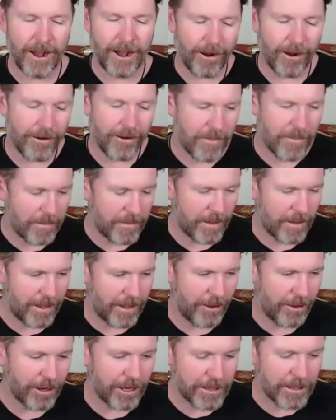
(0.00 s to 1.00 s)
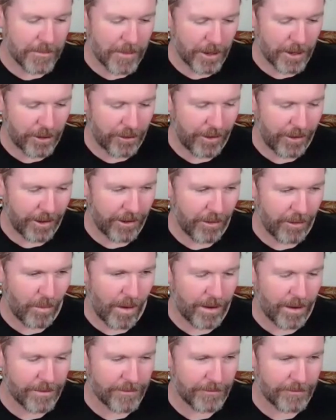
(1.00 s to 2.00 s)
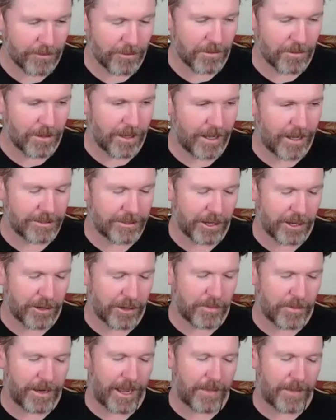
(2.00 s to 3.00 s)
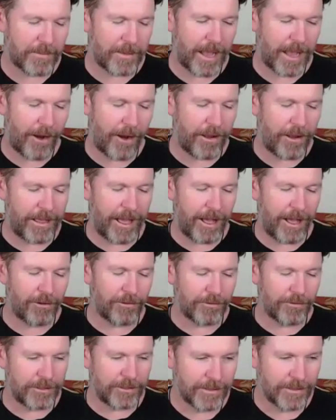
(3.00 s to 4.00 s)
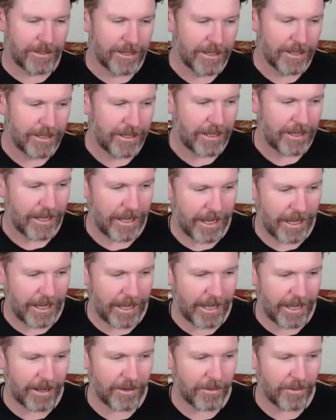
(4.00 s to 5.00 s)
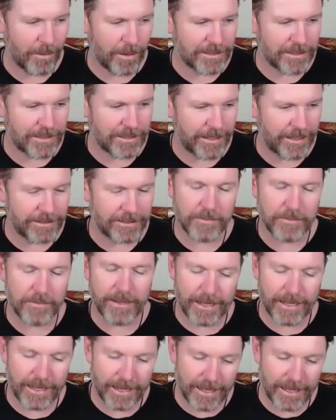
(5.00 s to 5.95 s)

I remember early in my career, a wonderful gentleman named Gary Galvin once said to me,